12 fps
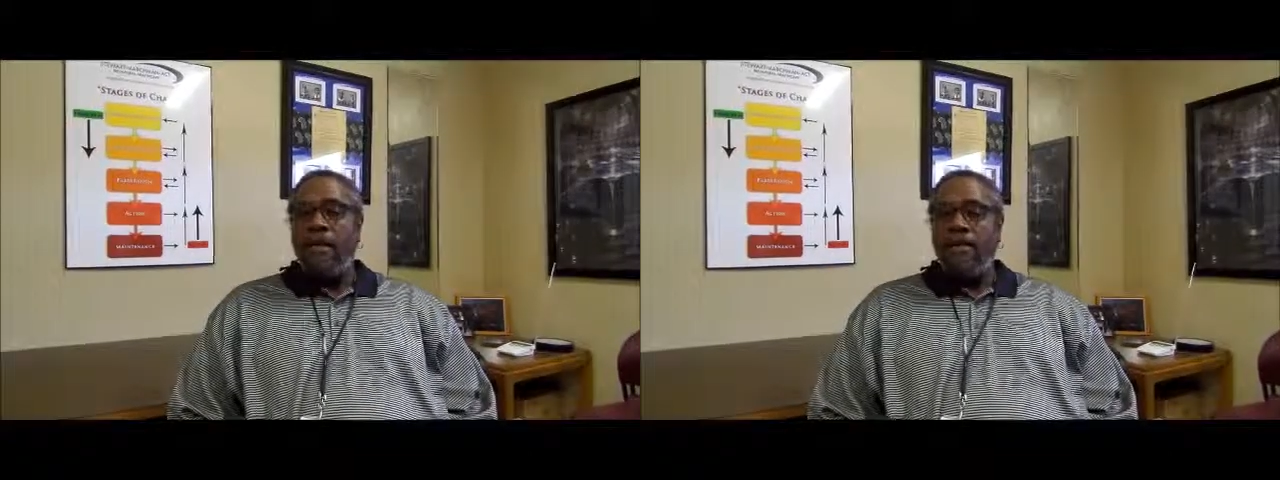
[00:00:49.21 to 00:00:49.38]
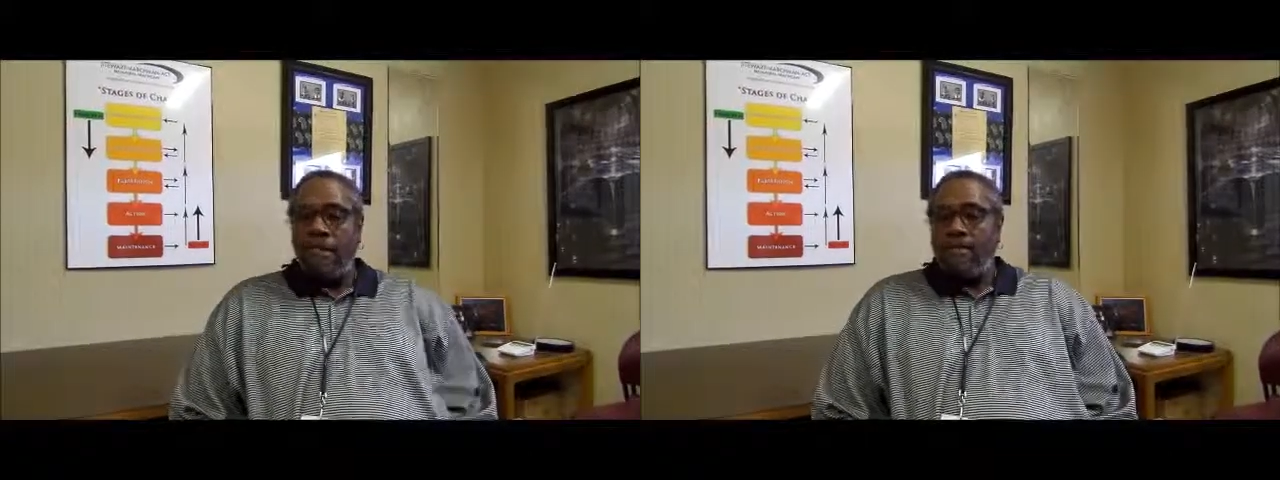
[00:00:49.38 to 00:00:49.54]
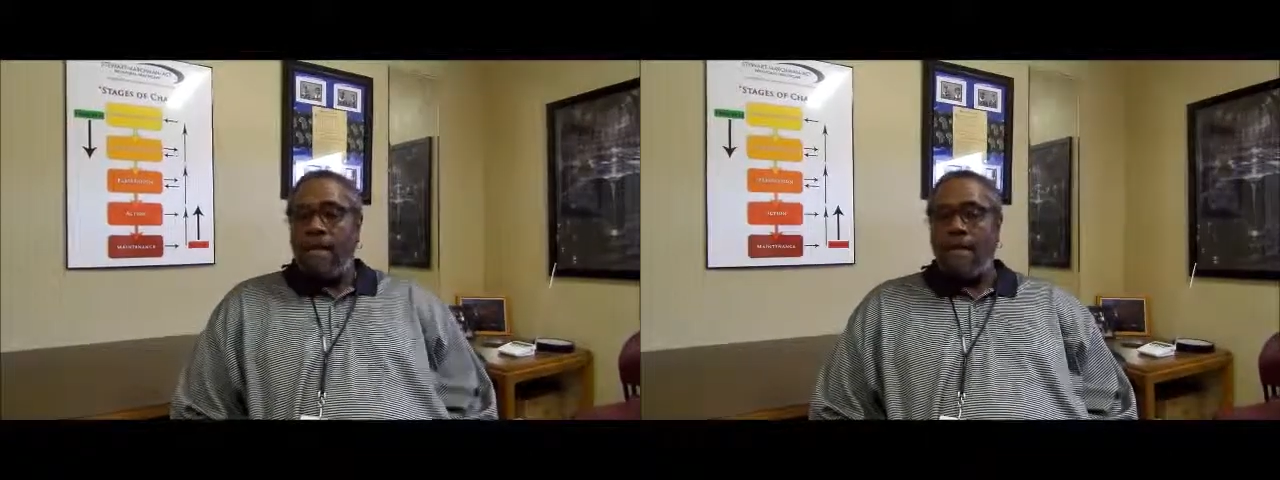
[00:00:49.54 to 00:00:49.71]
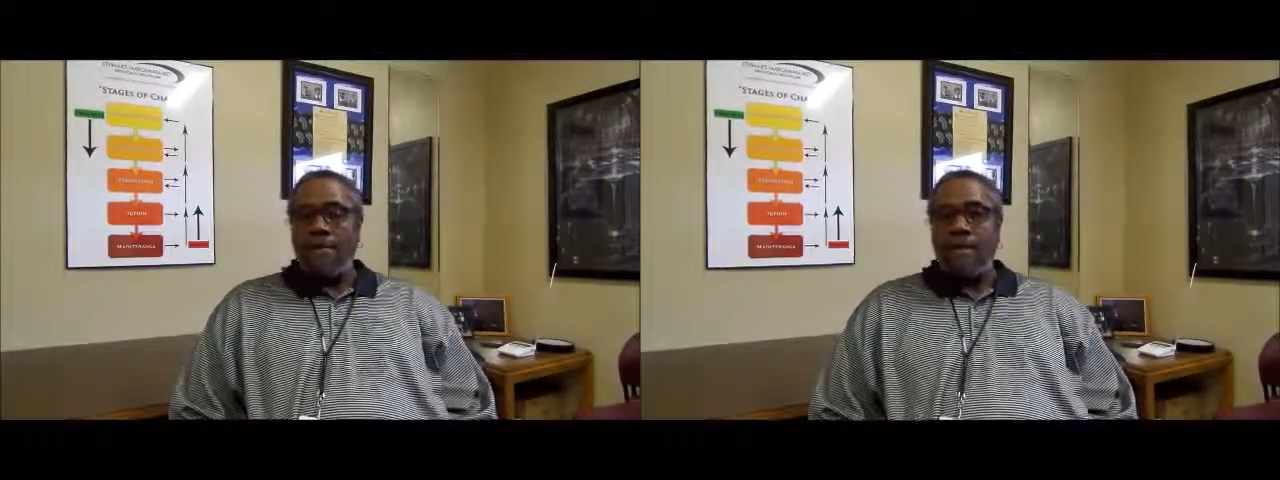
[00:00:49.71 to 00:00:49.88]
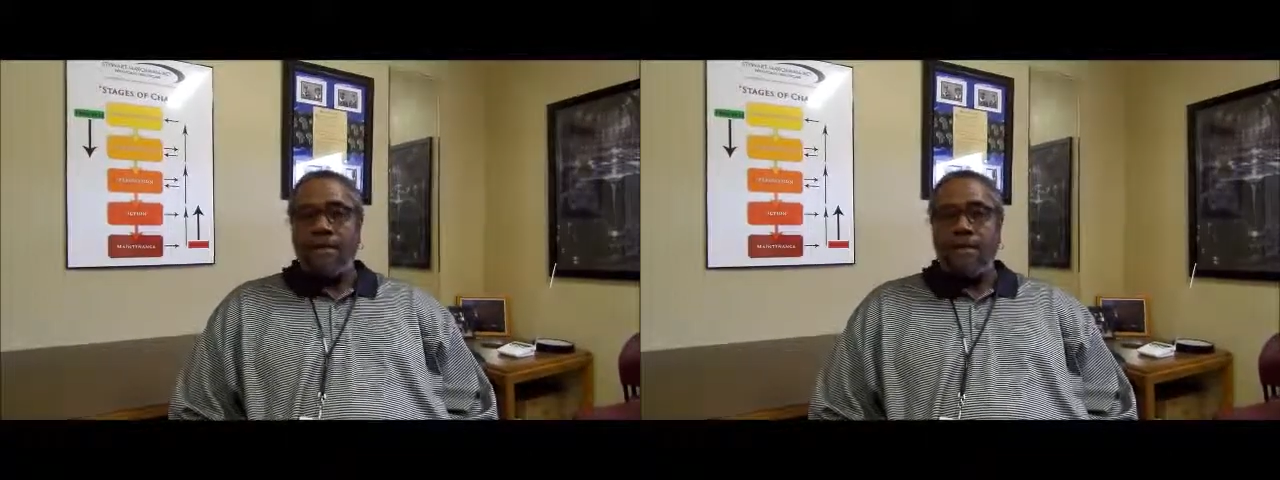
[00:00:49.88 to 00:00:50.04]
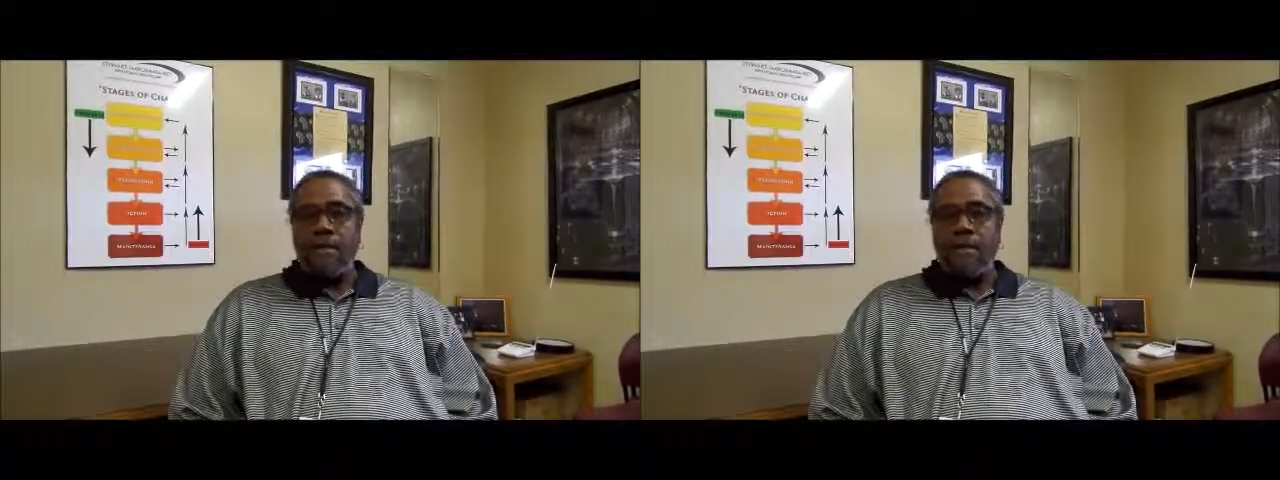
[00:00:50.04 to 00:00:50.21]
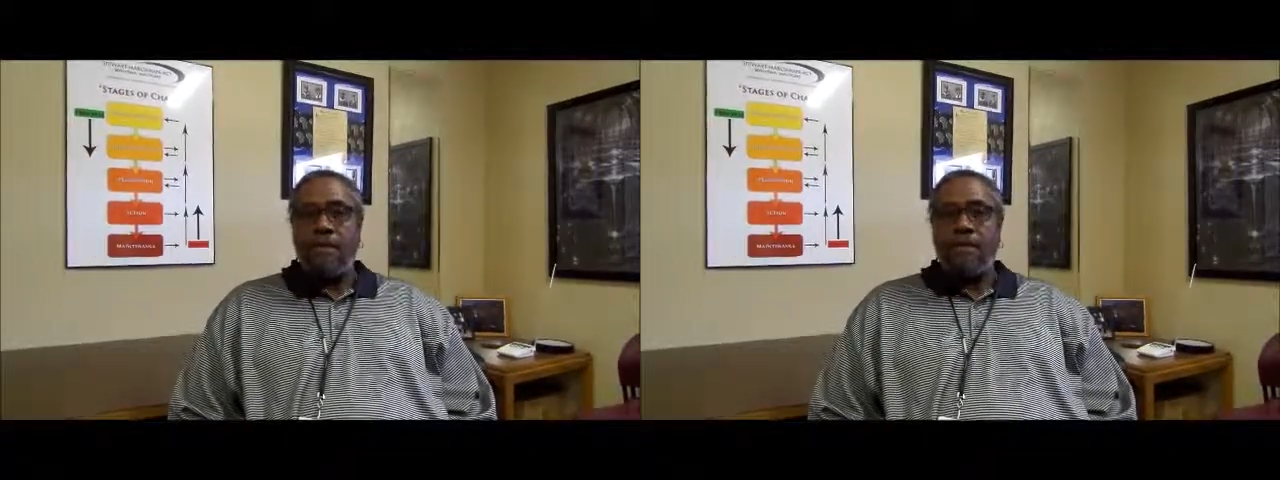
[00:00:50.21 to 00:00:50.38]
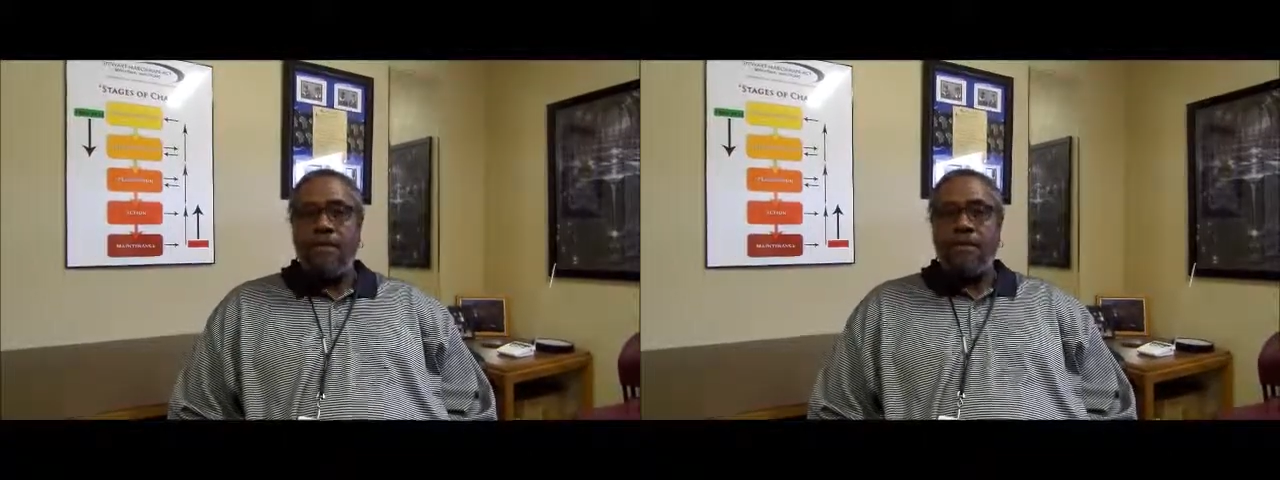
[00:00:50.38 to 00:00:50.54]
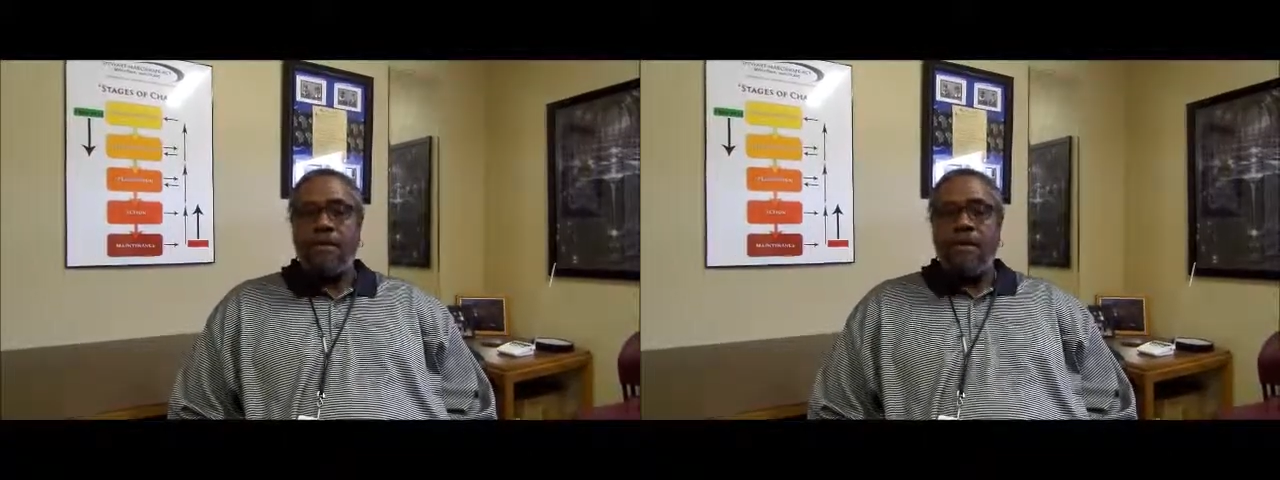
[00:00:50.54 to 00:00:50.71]
sometimes up to 6
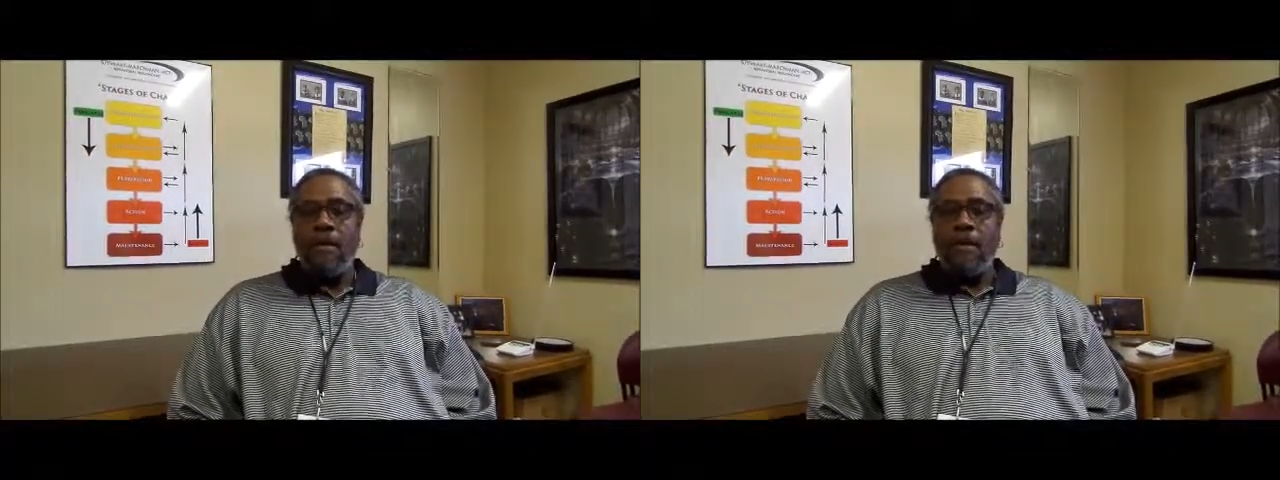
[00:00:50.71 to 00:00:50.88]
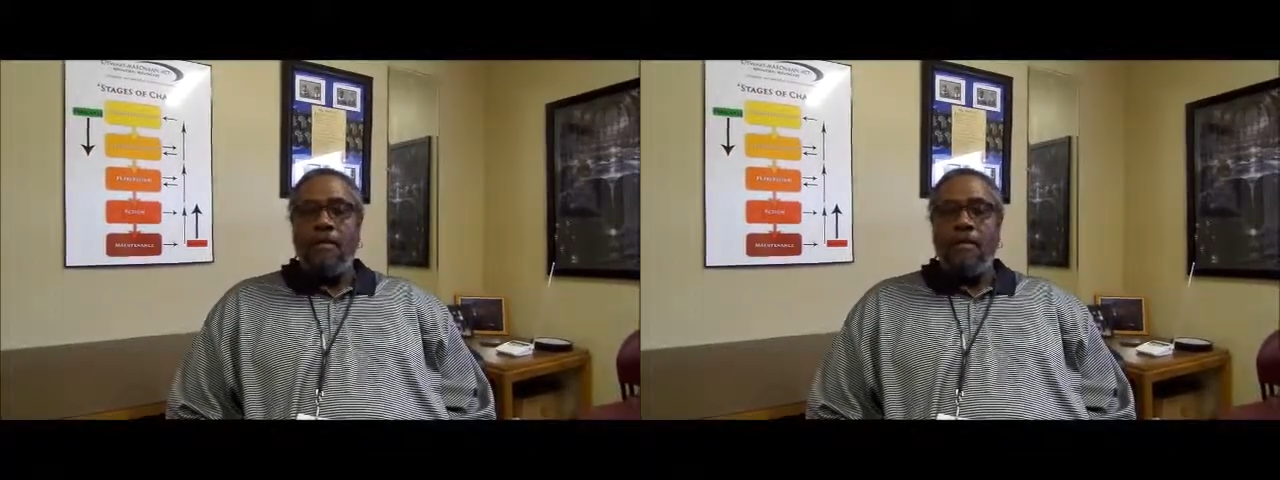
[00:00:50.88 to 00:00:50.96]
months.